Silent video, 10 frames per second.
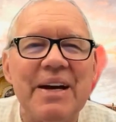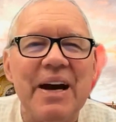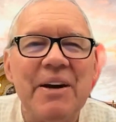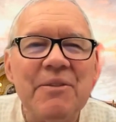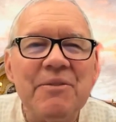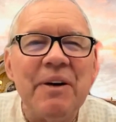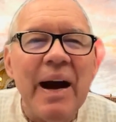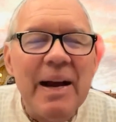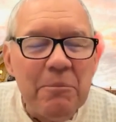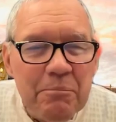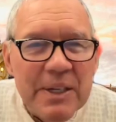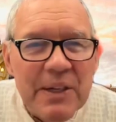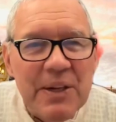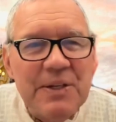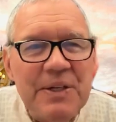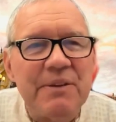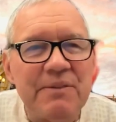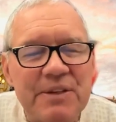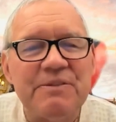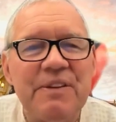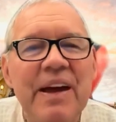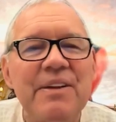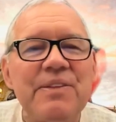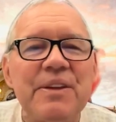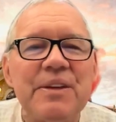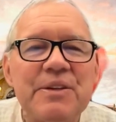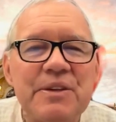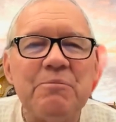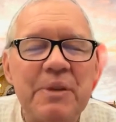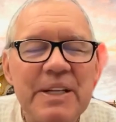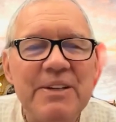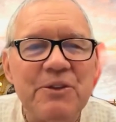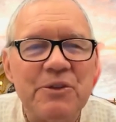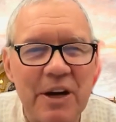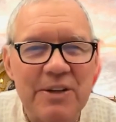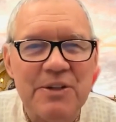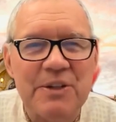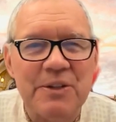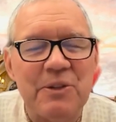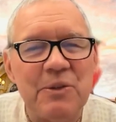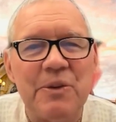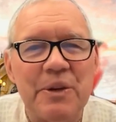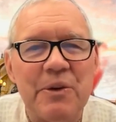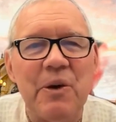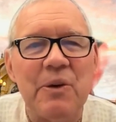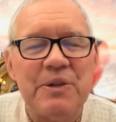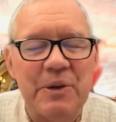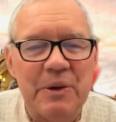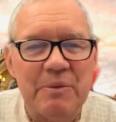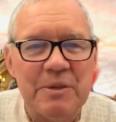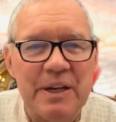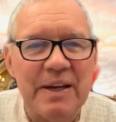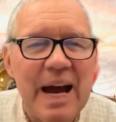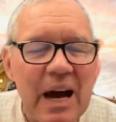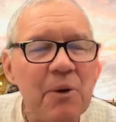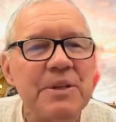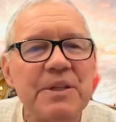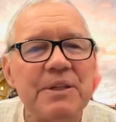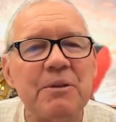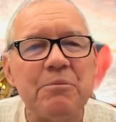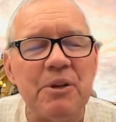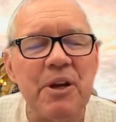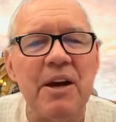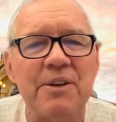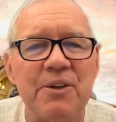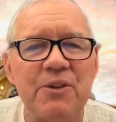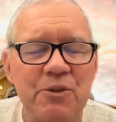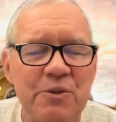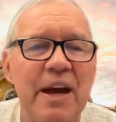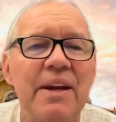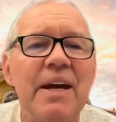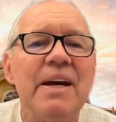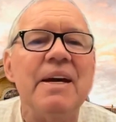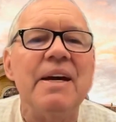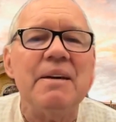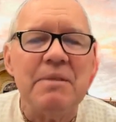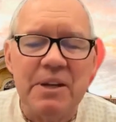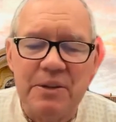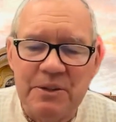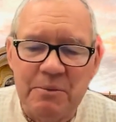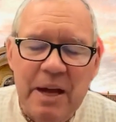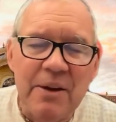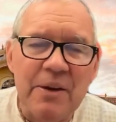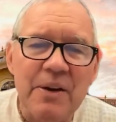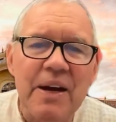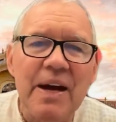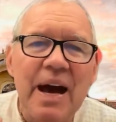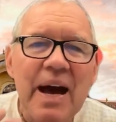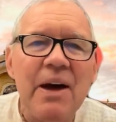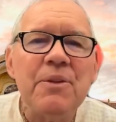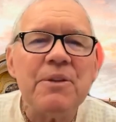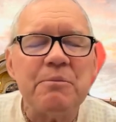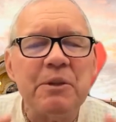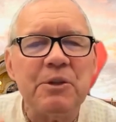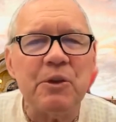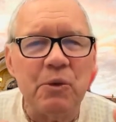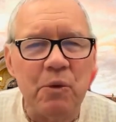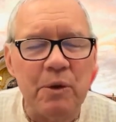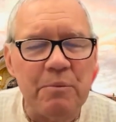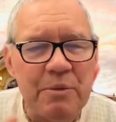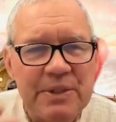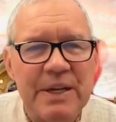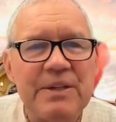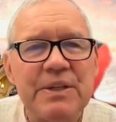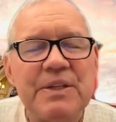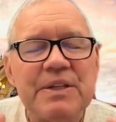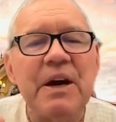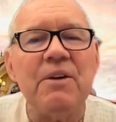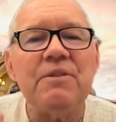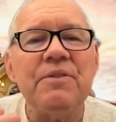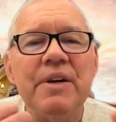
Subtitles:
unviability of his faith and his complete trust in the Lord in all circumstances. How is it that Prahlad can do that? Because no matter how this material world presents itself